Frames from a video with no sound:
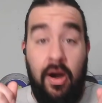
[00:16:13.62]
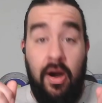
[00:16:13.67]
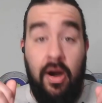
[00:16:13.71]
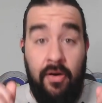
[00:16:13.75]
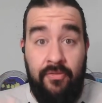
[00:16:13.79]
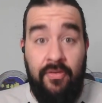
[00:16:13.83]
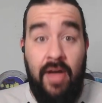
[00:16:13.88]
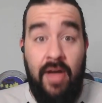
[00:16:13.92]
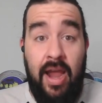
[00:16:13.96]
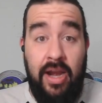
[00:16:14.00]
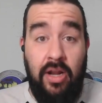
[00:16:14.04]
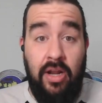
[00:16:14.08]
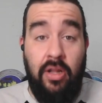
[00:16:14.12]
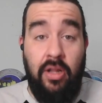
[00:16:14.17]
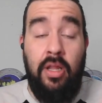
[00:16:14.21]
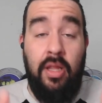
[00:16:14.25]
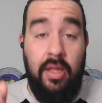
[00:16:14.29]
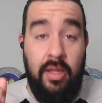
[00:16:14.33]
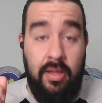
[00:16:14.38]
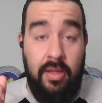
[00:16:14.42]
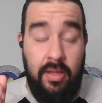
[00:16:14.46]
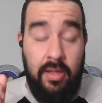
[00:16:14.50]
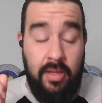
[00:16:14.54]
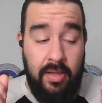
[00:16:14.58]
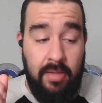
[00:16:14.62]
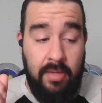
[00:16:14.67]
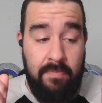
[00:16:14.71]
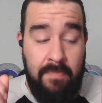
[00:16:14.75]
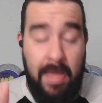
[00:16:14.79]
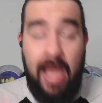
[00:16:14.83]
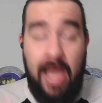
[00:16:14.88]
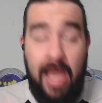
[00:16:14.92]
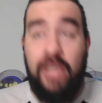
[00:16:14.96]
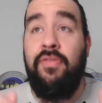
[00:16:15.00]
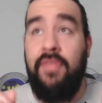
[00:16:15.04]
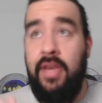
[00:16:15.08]
our final
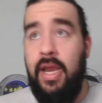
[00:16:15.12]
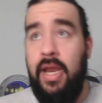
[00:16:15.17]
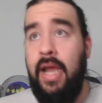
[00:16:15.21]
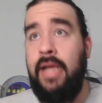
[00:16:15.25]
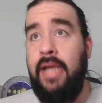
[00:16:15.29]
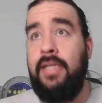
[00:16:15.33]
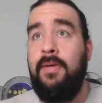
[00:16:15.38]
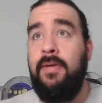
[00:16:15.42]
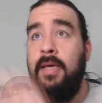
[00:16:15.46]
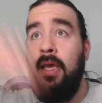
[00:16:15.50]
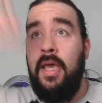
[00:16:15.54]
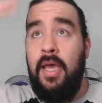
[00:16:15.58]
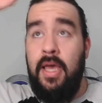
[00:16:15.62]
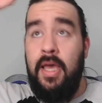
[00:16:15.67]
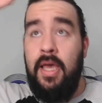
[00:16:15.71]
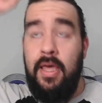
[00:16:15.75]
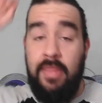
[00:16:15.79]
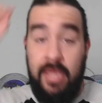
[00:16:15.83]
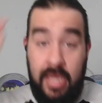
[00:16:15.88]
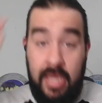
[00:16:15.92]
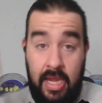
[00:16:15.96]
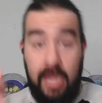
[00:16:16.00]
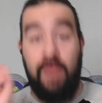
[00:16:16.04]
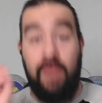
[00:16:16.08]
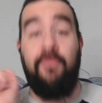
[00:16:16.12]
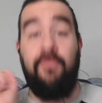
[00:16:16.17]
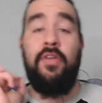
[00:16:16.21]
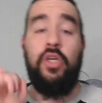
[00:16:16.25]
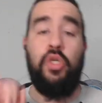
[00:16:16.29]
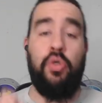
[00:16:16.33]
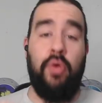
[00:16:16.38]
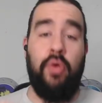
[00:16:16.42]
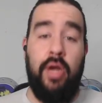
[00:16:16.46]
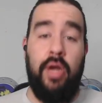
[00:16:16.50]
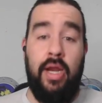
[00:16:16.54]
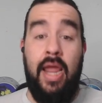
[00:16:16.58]
match of the night. The
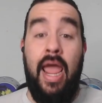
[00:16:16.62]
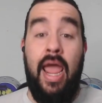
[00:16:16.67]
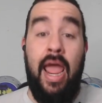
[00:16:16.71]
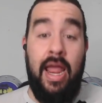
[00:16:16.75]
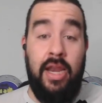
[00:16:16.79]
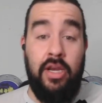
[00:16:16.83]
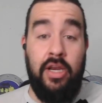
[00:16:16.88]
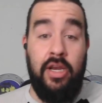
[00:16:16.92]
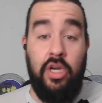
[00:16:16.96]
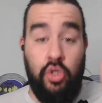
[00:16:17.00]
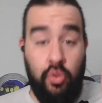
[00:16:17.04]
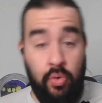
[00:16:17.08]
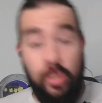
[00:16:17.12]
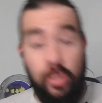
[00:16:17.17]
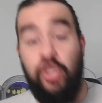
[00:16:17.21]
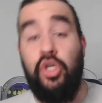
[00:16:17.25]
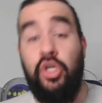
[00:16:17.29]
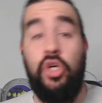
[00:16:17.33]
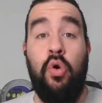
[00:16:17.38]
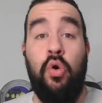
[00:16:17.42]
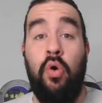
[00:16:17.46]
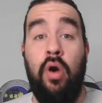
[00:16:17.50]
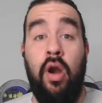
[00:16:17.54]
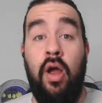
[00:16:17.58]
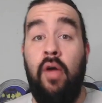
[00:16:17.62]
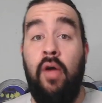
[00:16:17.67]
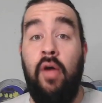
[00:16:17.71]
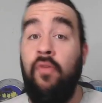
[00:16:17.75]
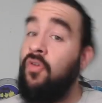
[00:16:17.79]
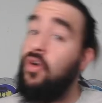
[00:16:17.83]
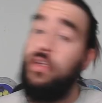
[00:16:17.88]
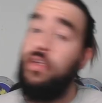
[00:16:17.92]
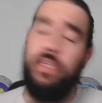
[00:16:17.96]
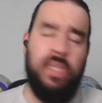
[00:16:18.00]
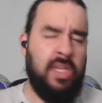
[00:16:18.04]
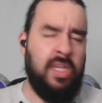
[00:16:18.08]
Infantry and Trish Adora
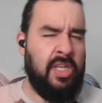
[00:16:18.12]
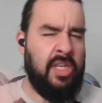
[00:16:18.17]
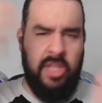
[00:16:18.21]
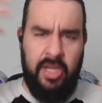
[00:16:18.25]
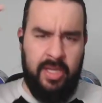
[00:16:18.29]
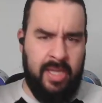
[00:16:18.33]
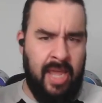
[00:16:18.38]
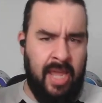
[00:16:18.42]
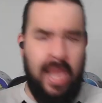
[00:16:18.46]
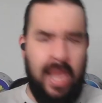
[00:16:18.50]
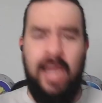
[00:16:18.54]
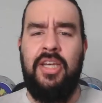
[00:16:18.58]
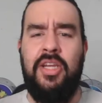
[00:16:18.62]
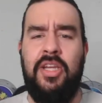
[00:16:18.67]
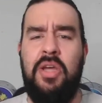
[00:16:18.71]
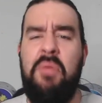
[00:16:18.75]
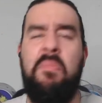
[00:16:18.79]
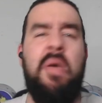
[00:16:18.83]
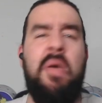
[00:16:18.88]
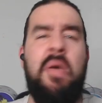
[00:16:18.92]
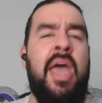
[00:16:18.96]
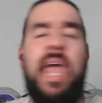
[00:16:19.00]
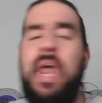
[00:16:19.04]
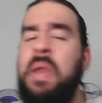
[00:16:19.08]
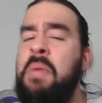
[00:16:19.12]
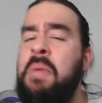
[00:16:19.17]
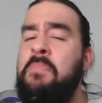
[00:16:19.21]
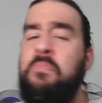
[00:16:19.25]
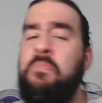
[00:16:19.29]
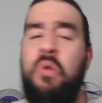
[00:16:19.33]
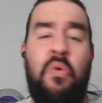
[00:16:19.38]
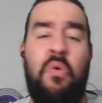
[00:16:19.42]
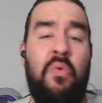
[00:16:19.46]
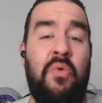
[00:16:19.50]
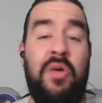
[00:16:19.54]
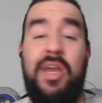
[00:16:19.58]
versus The Kingdom and
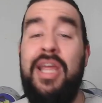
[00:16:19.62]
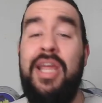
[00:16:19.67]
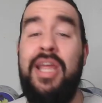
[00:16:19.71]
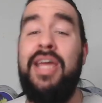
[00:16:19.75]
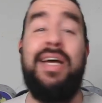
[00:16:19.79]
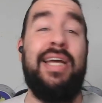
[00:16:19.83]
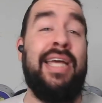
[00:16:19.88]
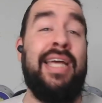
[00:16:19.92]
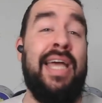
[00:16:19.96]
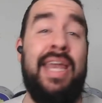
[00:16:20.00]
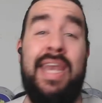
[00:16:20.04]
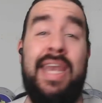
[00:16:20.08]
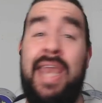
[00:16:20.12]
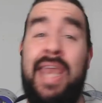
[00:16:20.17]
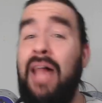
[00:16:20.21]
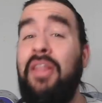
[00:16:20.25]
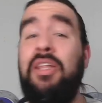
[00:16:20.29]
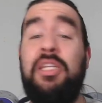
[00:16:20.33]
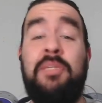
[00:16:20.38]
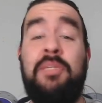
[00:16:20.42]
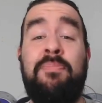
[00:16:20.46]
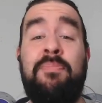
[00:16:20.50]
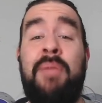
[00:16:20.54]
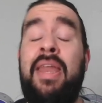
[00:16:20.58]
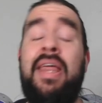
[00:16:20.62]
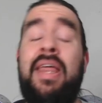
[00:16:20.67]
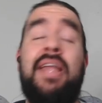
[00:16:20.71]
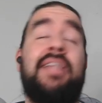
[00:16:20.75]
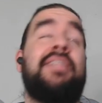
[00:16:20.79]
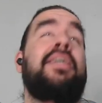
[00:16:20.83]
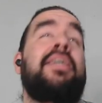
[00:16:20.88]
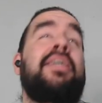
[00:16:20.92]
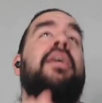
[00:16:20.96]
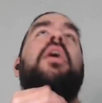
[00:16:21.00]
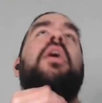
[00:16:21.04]
Maria Kanellis Bennett.